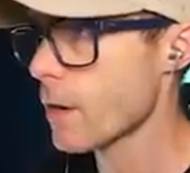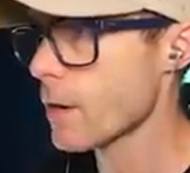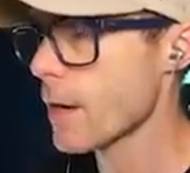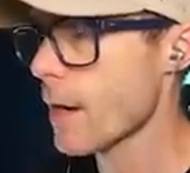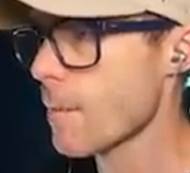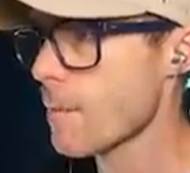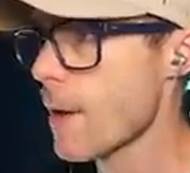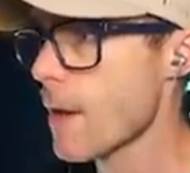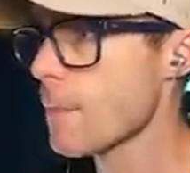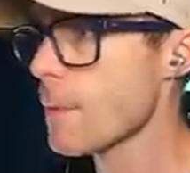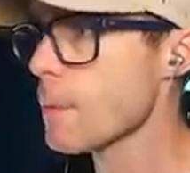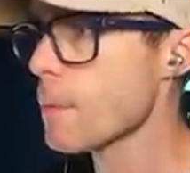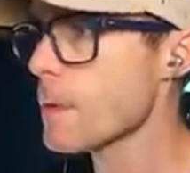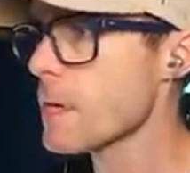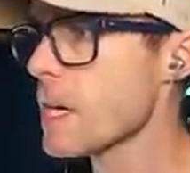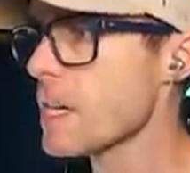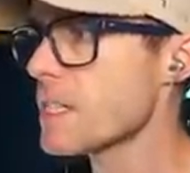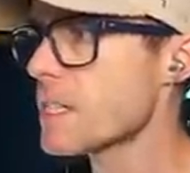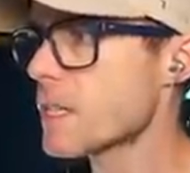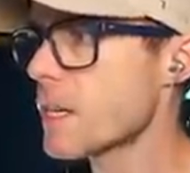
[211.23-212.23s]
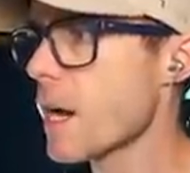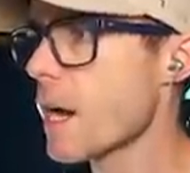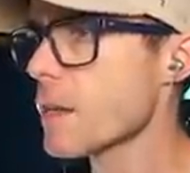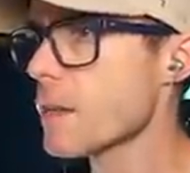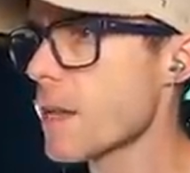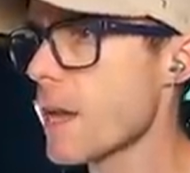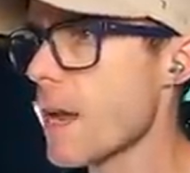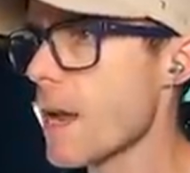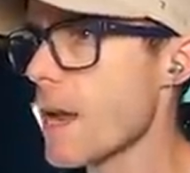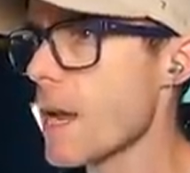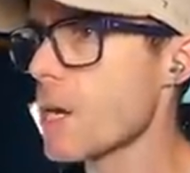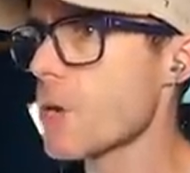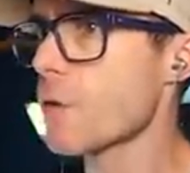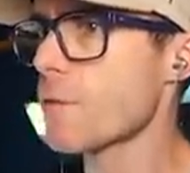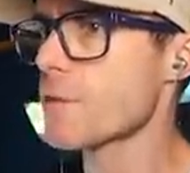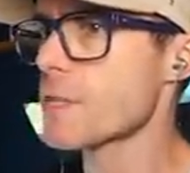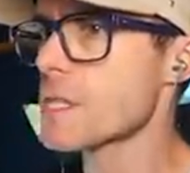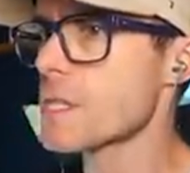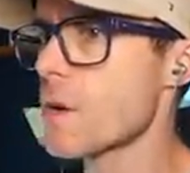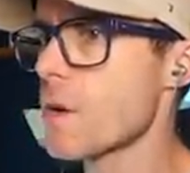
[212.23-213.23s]
Okay, maybe we need to cut the hand
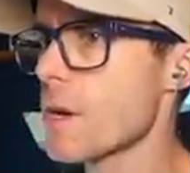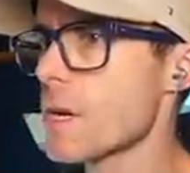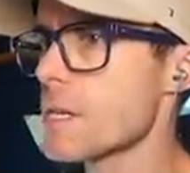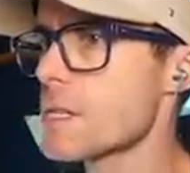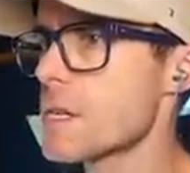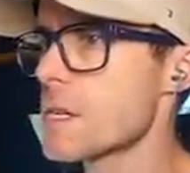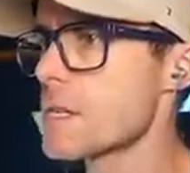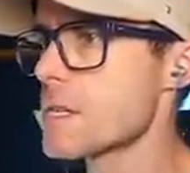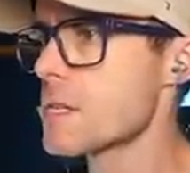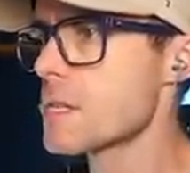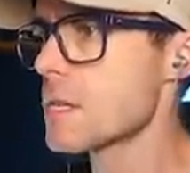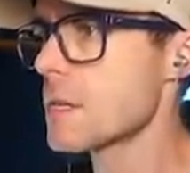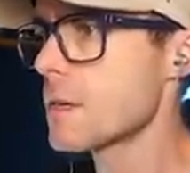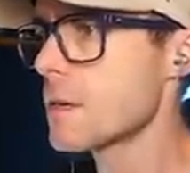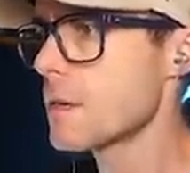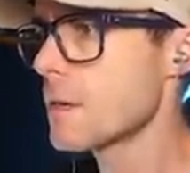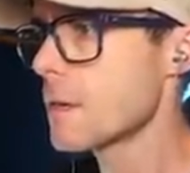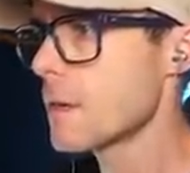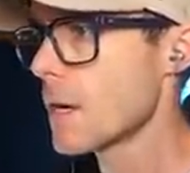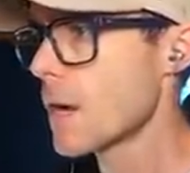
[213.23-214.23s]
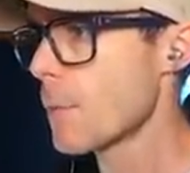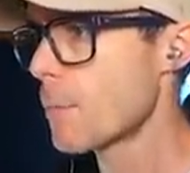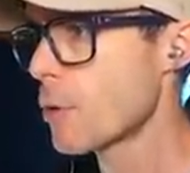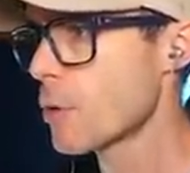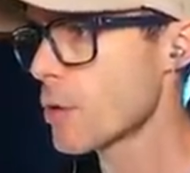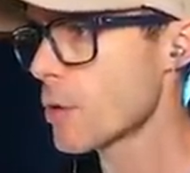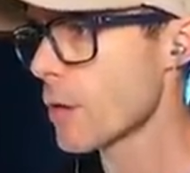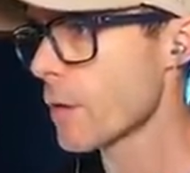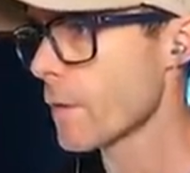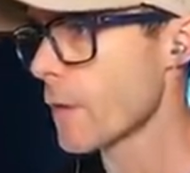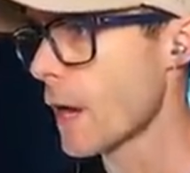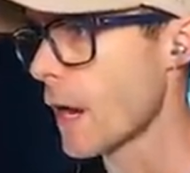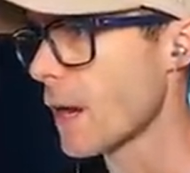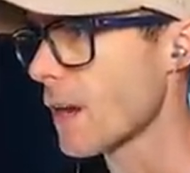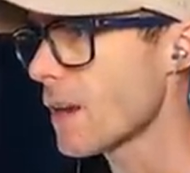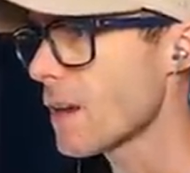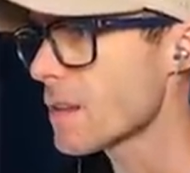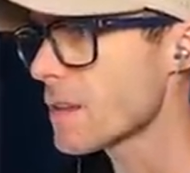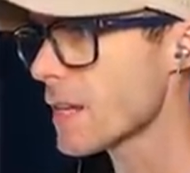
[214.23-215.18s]
off a scientist and put it on there.